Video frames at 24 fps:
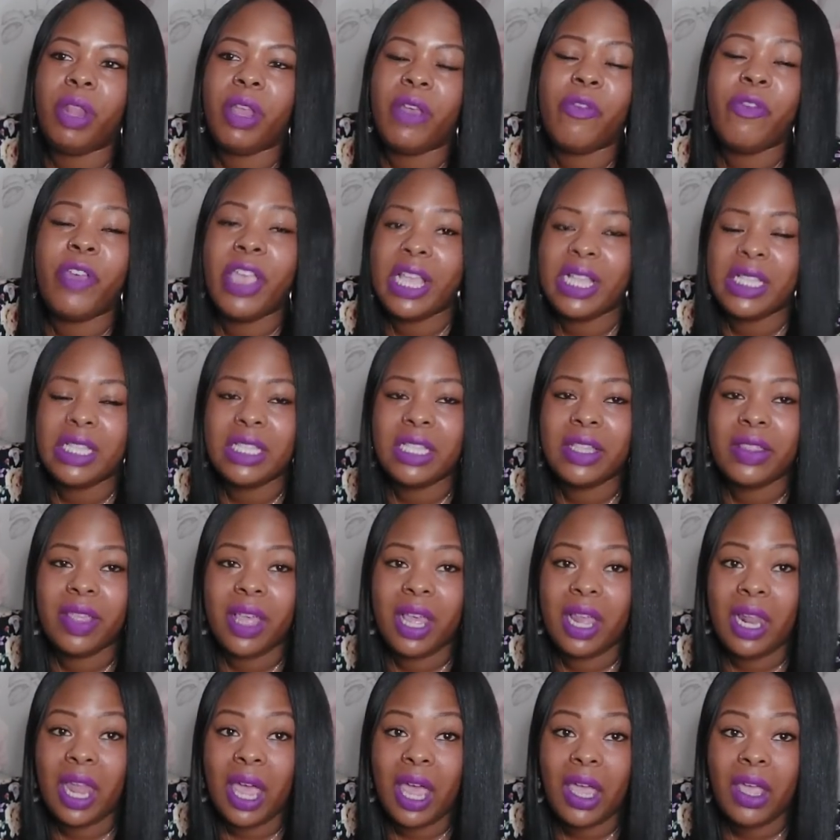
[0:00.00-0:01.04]
fit into
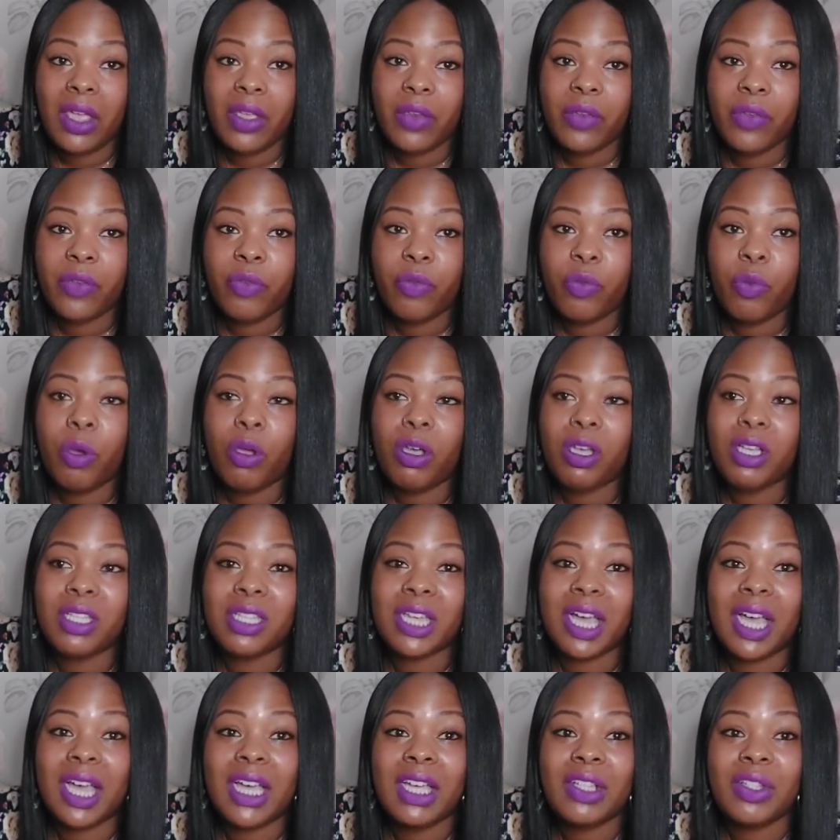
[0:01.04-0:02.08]
their life? What could
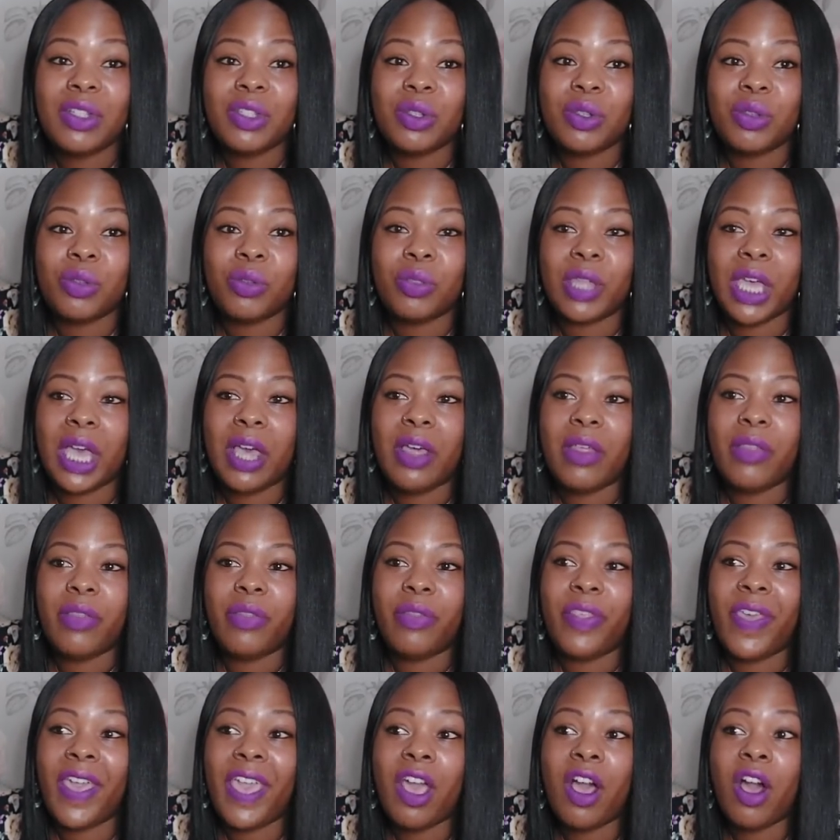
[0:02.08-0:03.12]
I do that
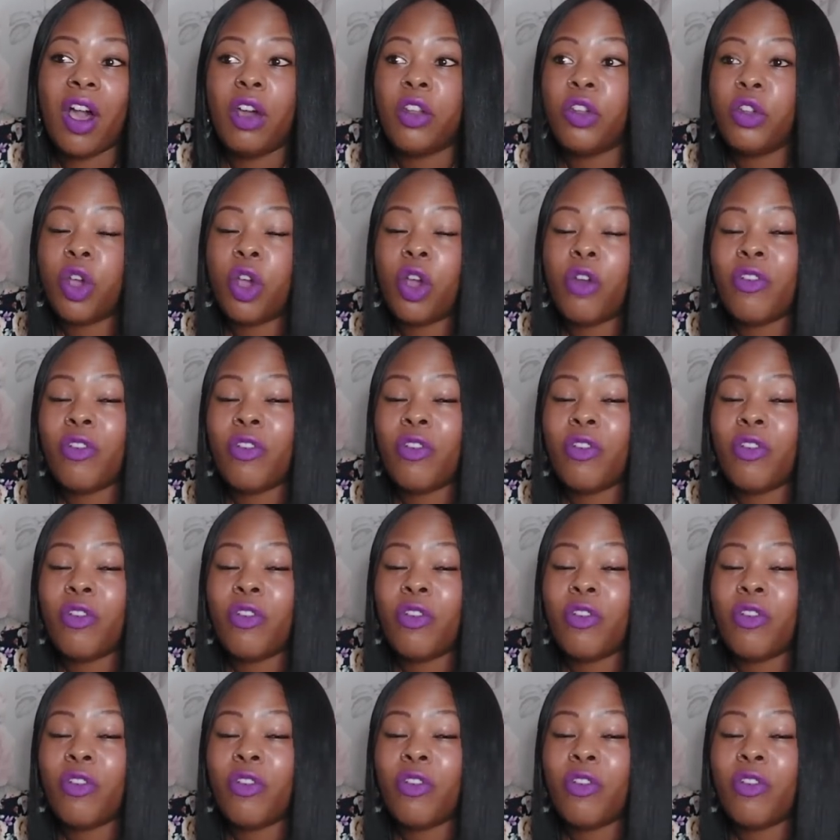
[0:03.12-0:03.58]
they are not